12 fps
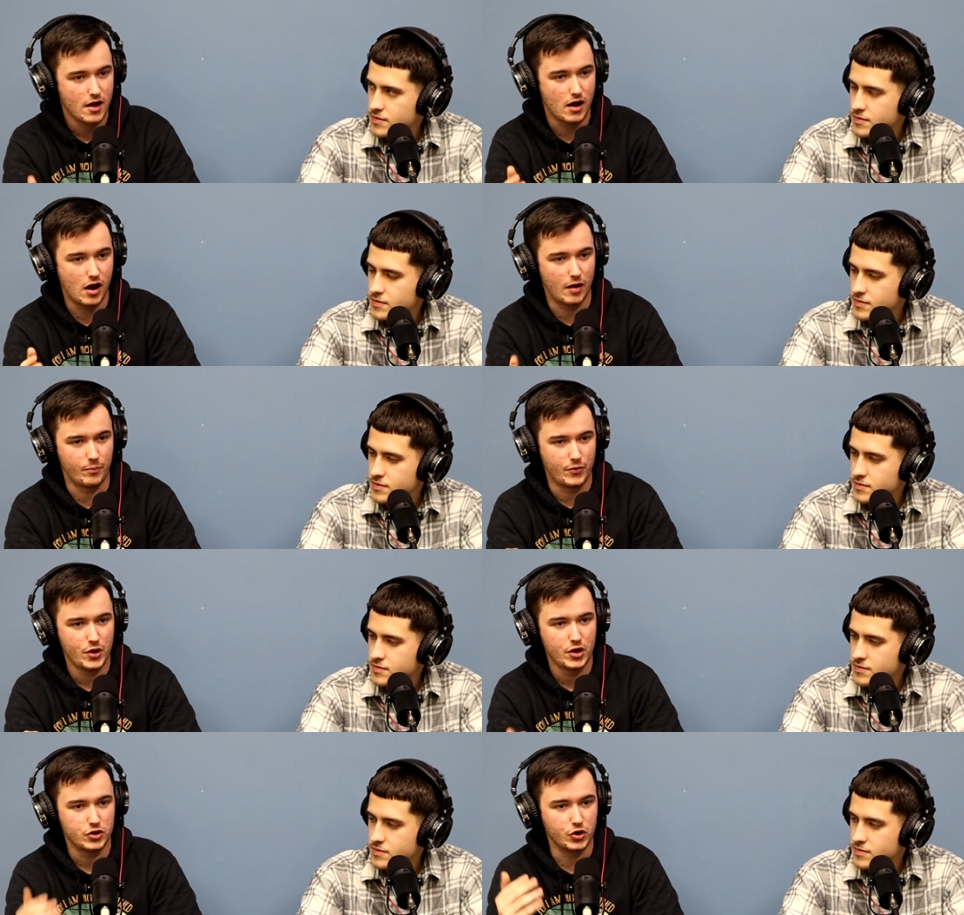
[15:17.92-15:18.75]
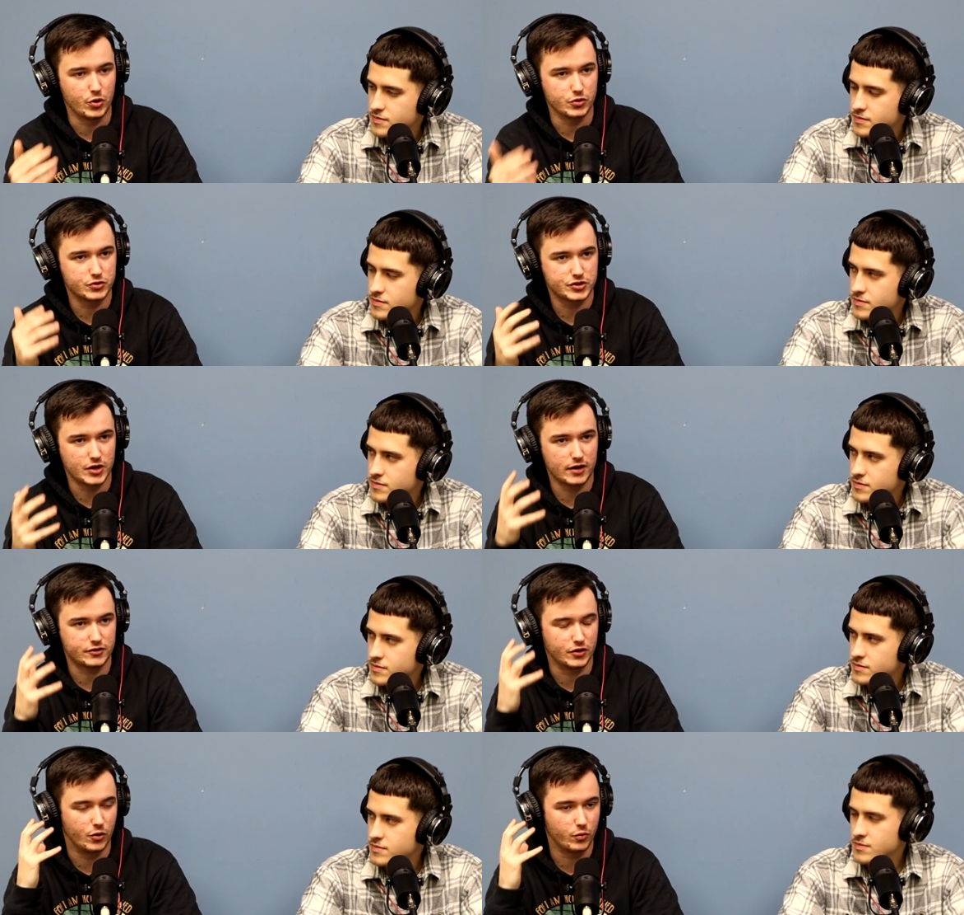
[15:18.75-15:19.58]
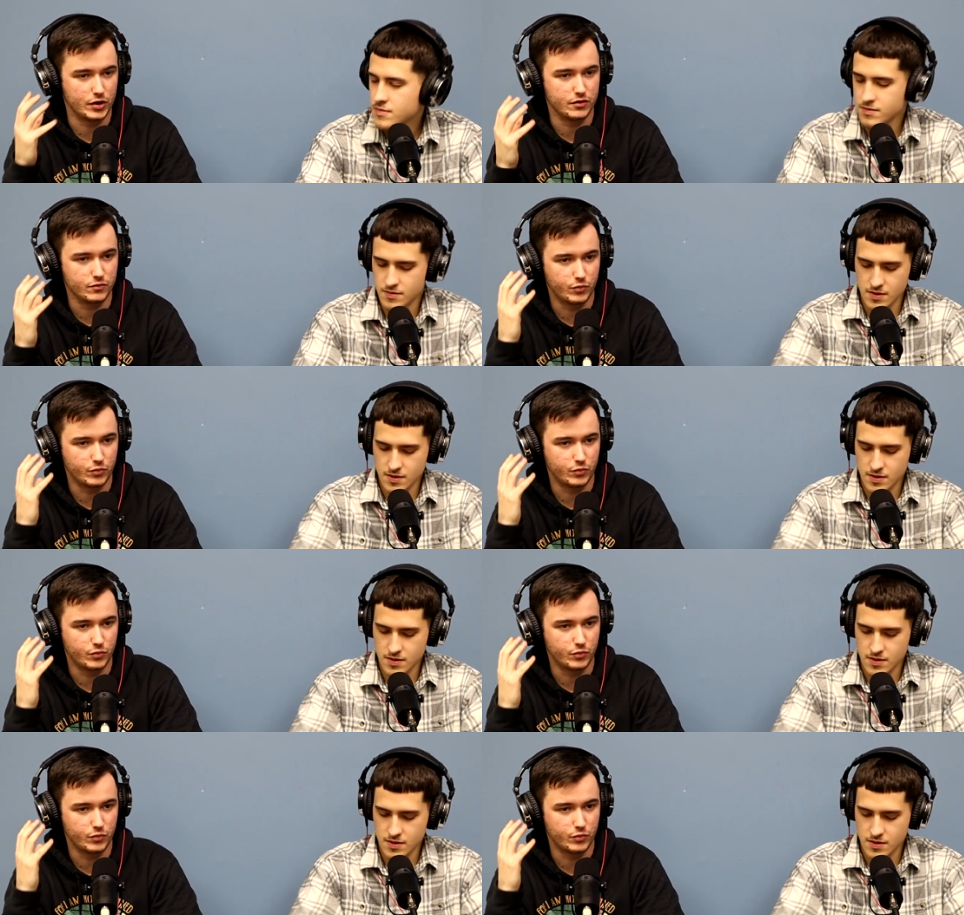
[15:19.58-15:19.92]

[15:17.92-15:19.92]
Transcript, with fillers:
Speaker 1: um, you know, you start to when